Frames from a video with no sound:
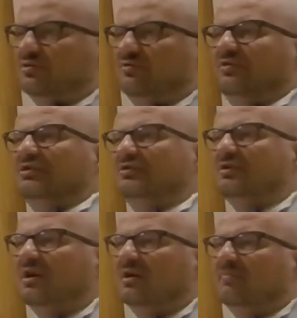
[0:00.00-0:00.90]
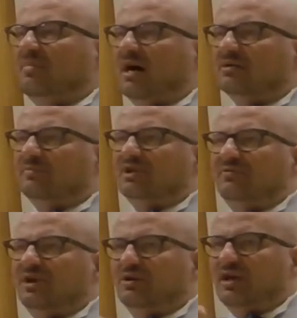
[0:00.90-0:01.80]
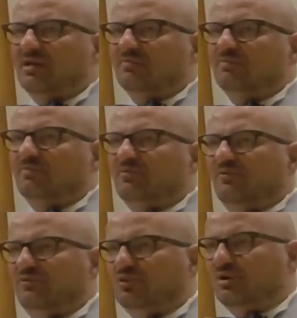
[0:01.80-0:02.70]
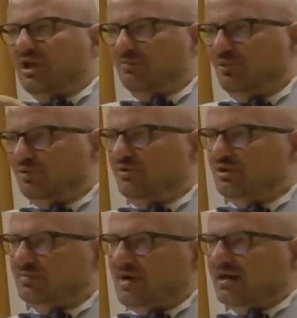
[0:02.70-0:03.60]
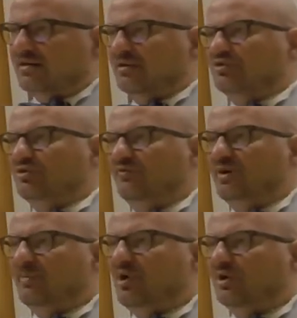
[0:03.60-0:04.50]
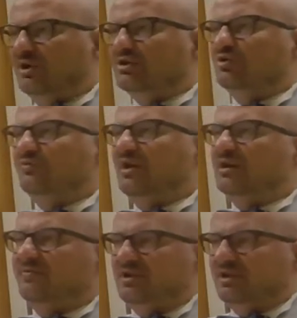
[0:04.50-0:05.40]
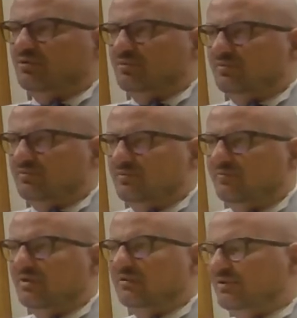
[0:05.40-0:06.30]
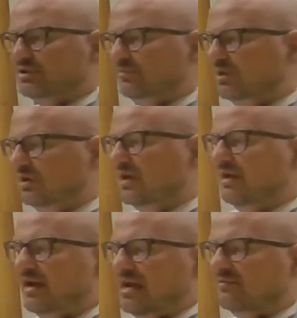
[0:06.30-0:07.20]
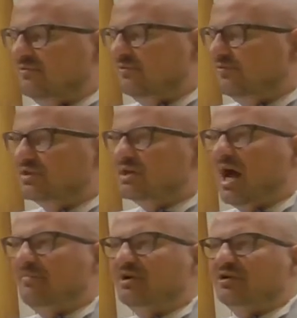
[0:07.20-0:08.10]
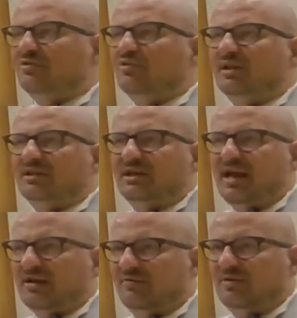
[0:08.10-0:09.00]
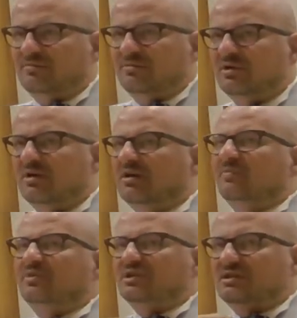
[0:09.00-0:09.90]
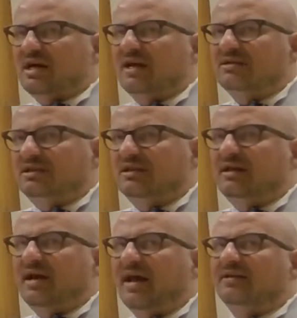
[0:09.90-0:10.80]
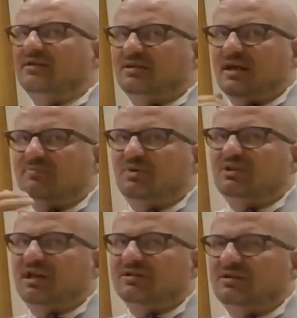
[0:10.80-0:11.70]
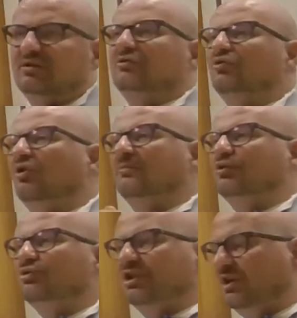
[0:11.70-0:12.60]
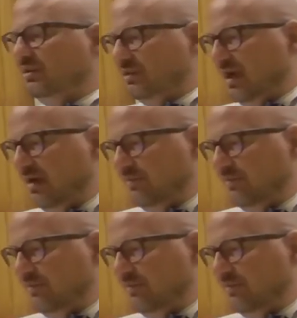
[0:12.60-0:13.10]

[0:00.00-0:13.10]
this part, but you can put these markers on the body, so they are very well visible. And with this camera, you can track them precisely, and it can be done in almost real time.